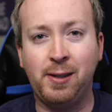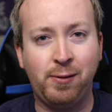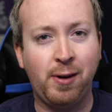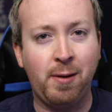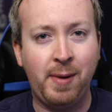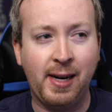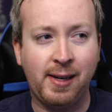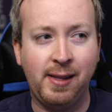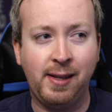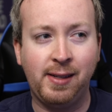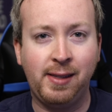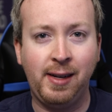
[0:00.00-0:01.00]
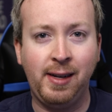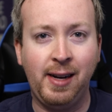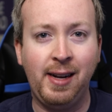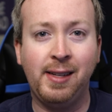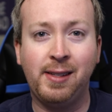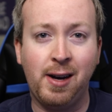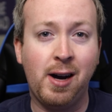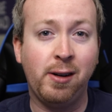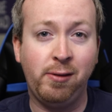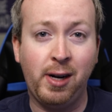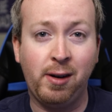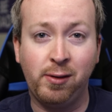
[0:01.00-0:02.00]
drawback to this thing, it is
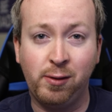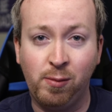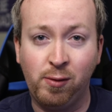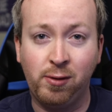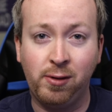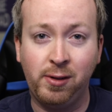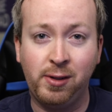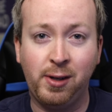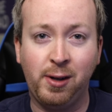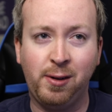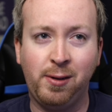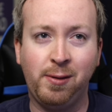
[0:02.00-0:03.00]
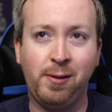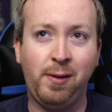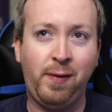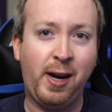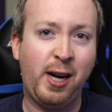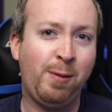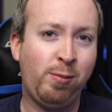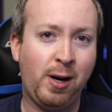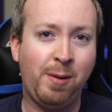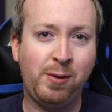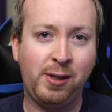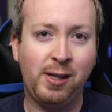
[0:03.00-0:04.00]
$100 more, so the value
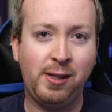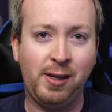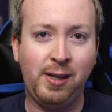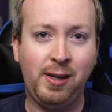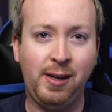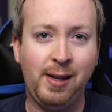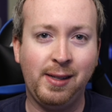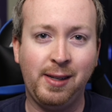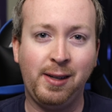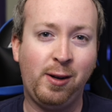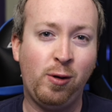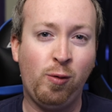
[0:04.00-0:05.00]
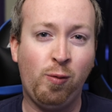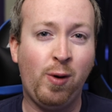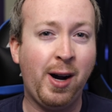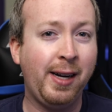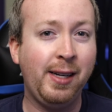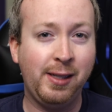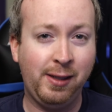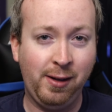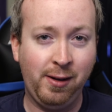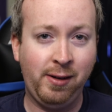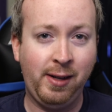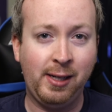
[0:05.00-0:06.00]
proposition isn't quite as
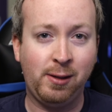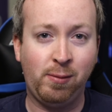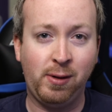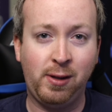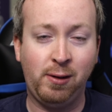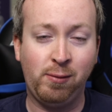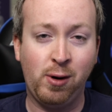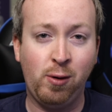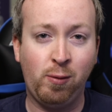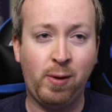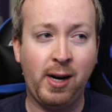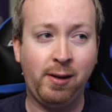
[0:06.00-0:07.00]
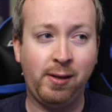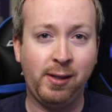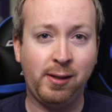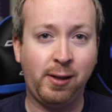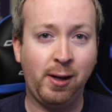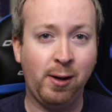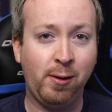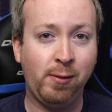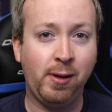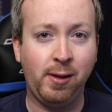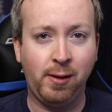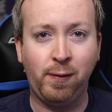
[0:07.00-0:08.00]
good as with the Rode Wireless
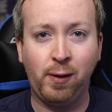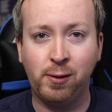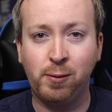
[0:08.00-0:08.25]
Go, the first